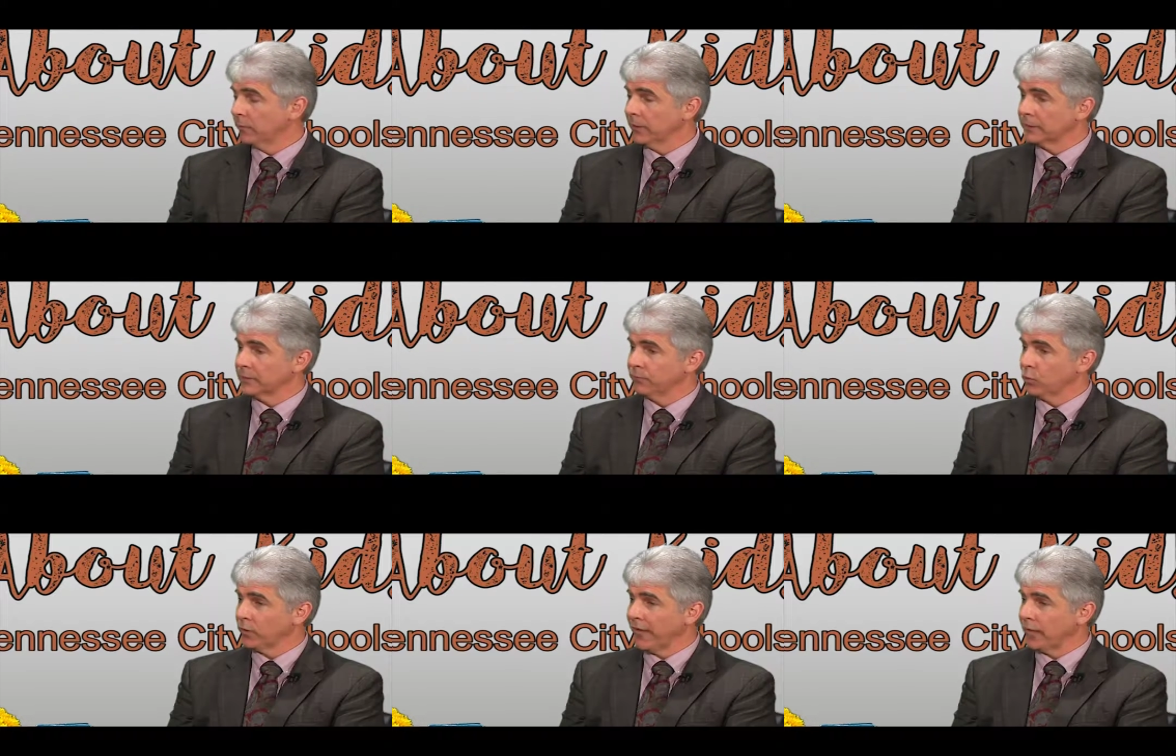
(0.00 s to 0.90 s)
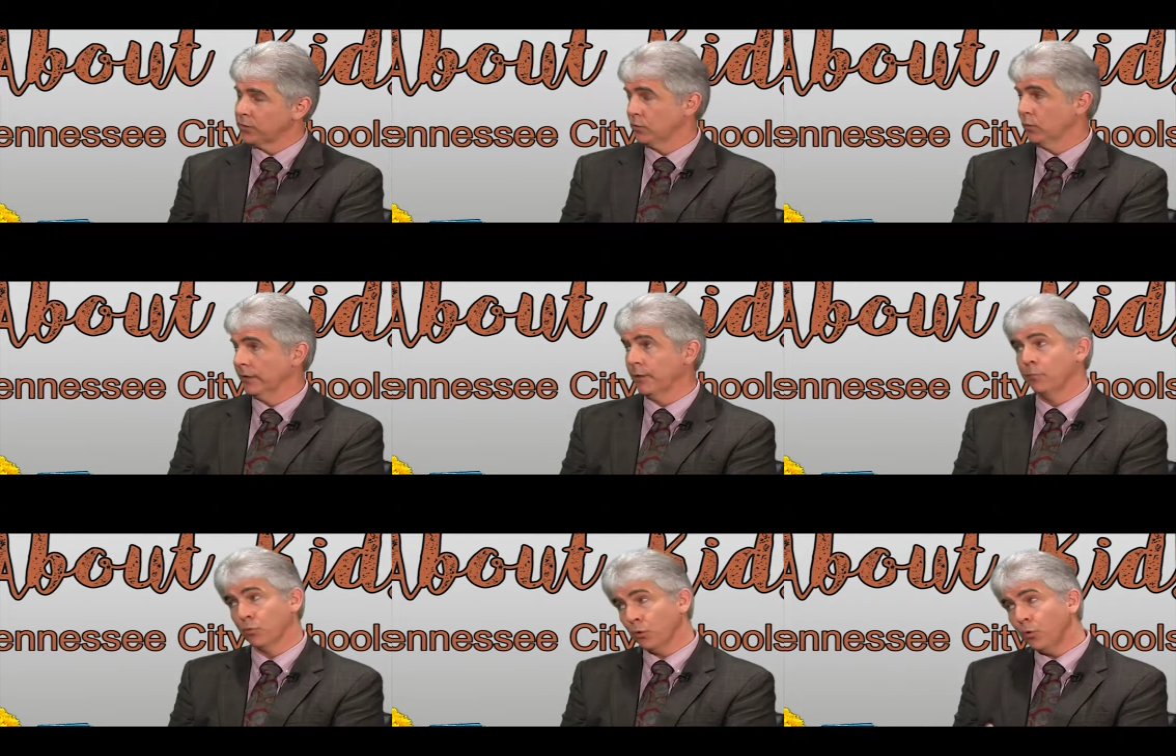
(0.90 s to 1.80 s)
Is it forecast to really
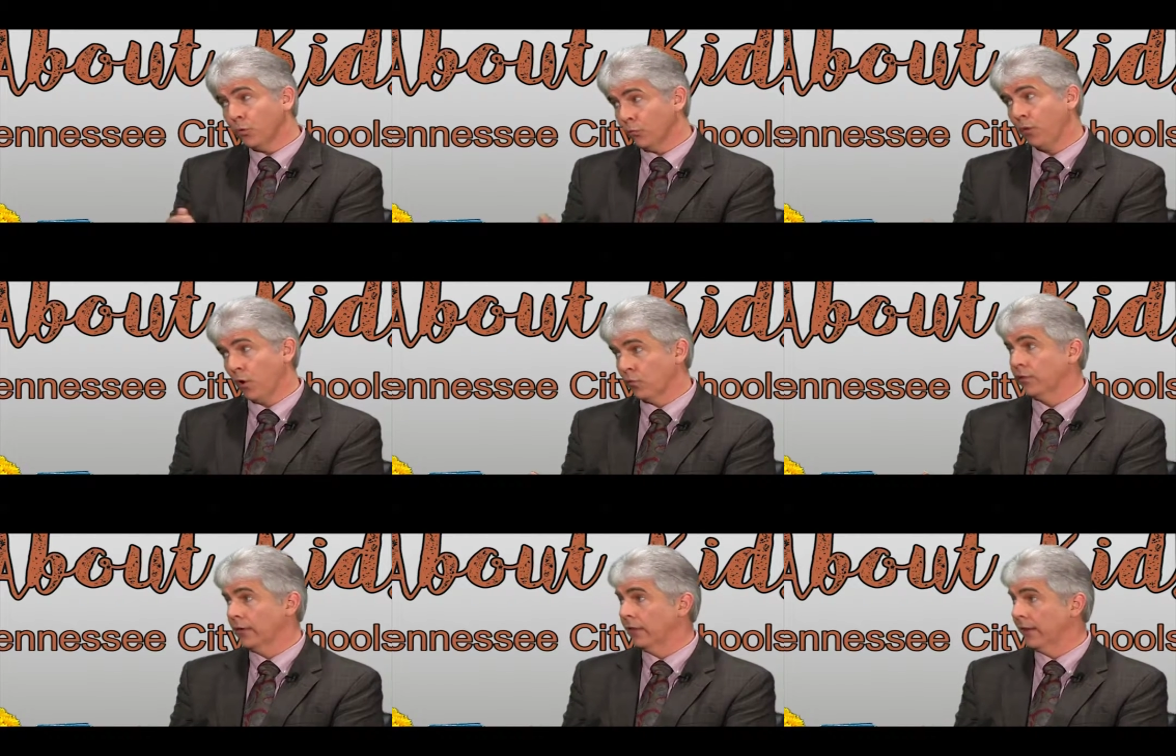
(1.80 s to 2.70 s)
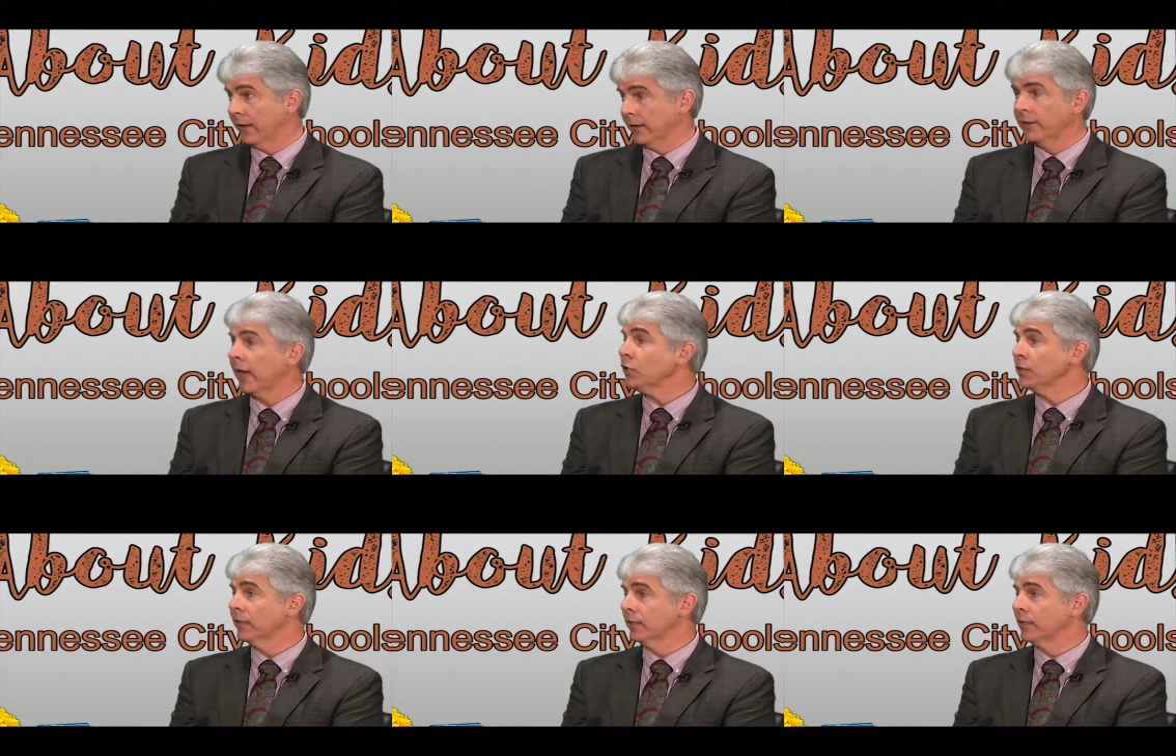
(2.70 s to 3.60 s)
improve over delay?
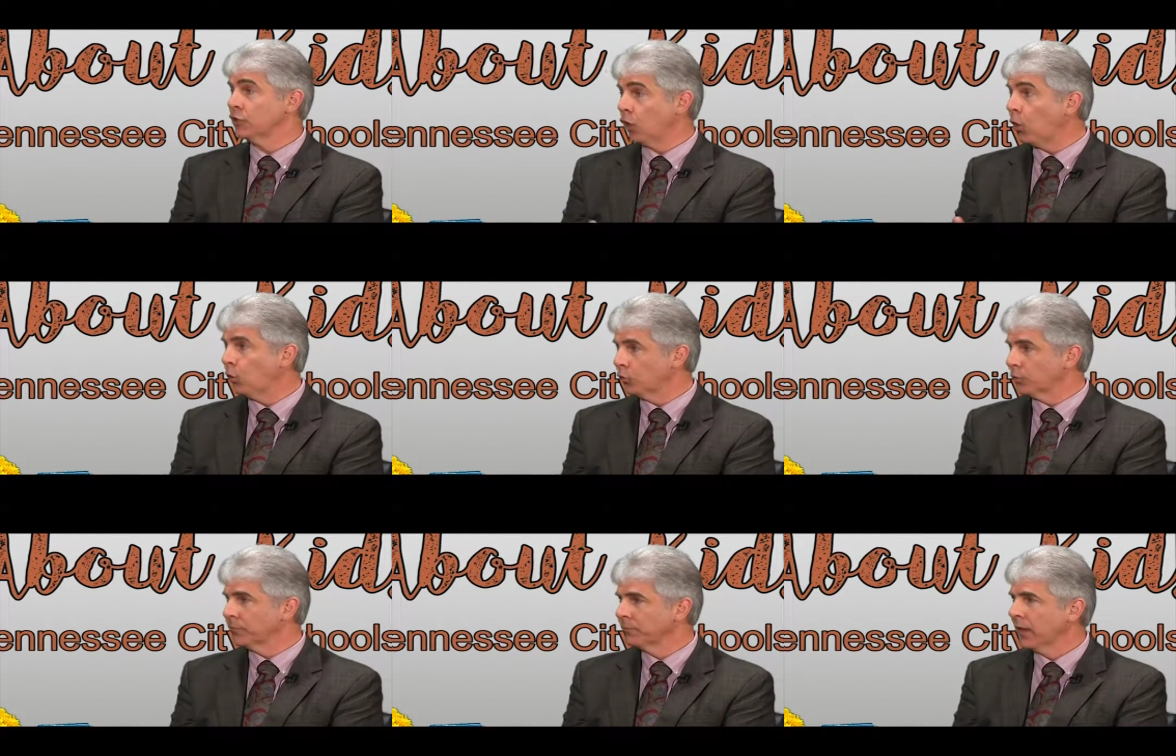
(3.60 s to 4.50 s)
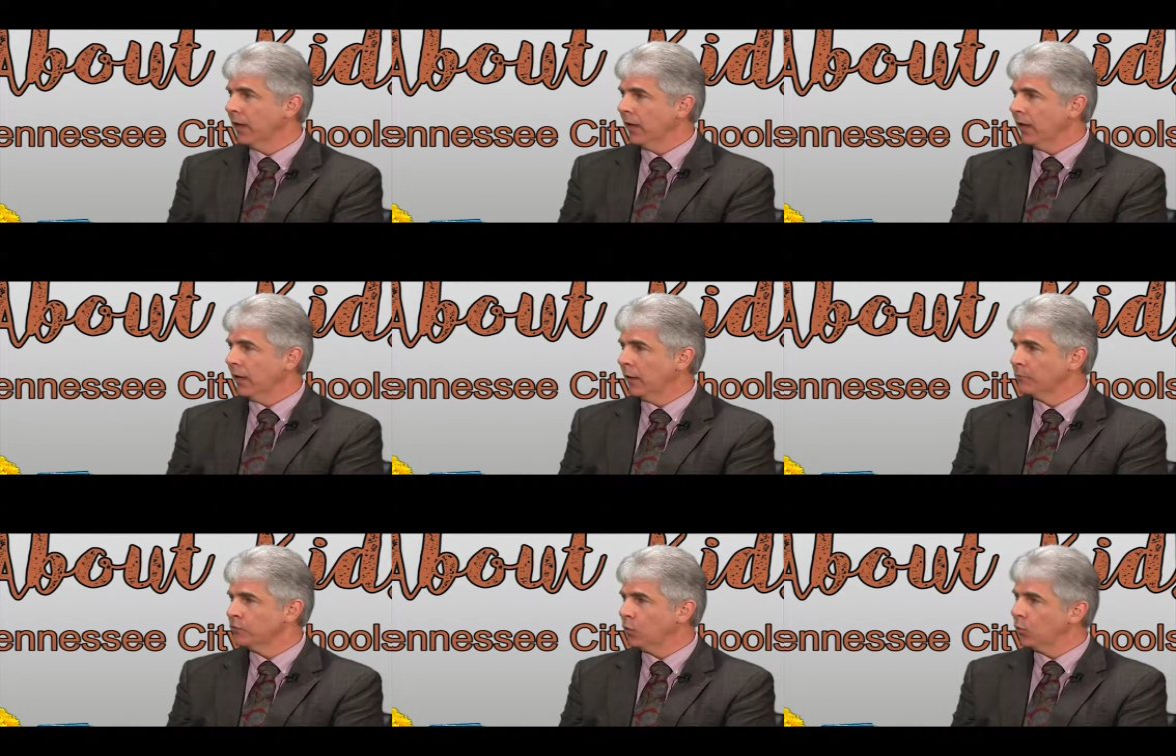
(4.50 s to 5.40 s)
Occasionally it gets colder.
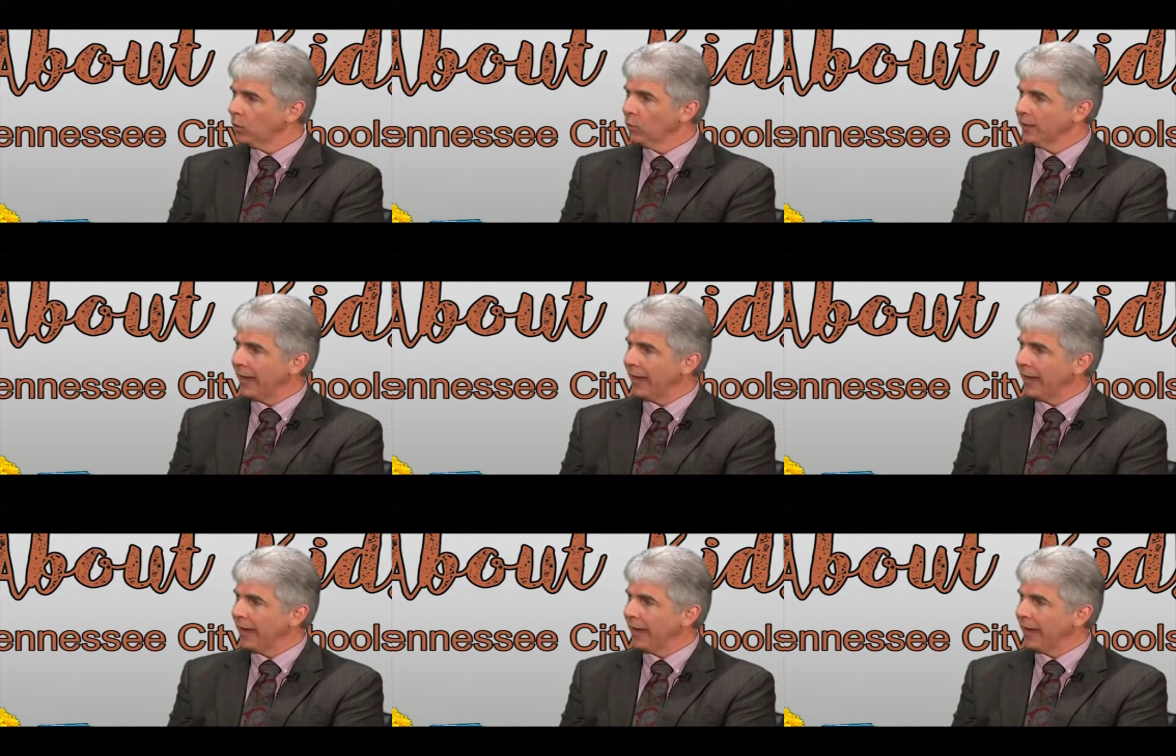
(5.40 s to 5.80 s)
So what we